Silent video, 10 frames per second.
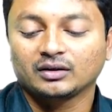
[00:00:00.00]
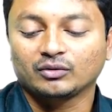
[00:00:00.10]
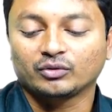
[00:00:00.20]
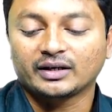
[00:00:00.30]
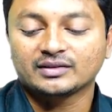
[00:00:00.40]

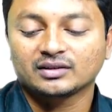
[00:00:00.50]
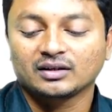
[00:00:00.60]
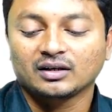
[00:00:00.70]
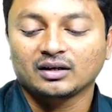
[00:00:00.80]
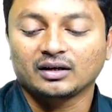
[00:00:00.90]
known as
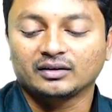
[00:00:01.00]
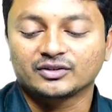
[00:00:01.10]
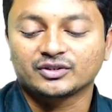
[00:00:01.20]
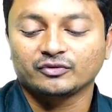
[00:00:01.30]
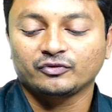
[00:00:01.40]

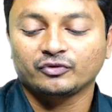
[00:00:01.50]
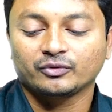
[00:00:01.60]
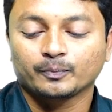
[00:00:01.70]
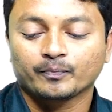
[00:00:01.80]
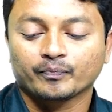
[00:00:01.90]
adhesive
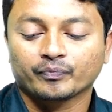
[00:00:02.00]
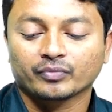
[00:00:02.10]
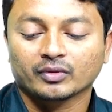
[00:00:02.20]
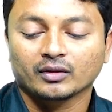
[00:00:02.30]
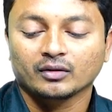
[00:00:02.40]

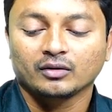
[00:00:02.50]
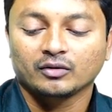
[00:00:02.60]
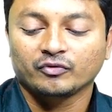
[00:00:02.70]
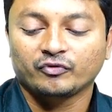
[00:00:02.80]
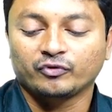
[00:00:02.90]

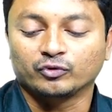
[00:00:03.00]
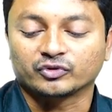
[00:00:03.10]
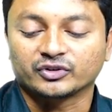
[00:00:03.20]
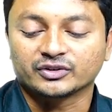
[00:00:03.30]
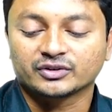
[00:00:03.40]

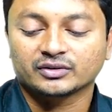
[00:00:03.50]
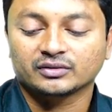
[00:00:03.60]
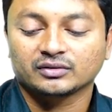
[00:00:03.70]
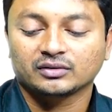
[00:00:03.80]
forces.